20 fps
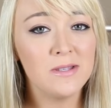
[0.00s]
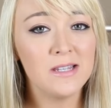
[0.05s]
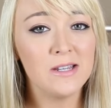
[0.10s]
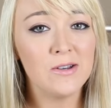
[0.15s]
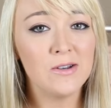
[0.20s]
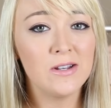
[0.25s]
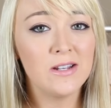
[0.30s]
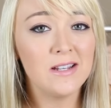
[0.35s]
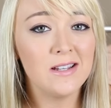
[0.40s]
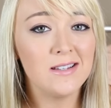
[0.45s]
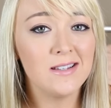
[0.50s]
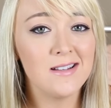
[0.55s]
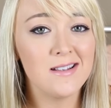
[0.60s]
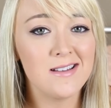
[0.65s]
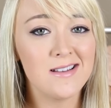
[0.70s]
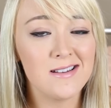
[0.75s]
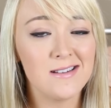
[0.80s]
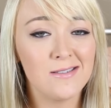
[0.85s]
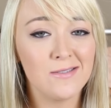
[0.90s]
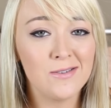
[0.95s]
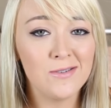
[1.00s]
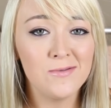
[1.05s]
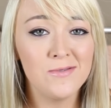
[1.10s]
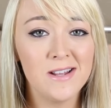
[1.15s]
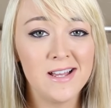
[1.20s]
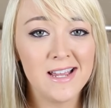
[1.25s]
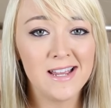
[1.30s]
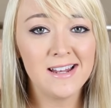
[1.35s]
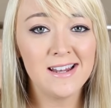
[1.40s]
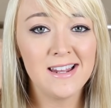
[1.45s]
series on Go
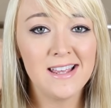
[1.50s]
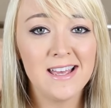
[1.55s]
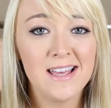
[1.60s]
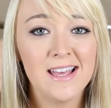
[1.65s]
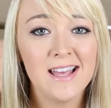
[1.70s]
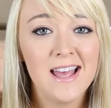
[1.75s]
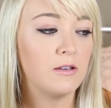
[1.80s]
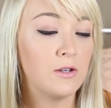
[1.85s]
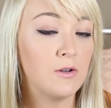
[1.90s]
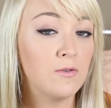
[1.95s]
90.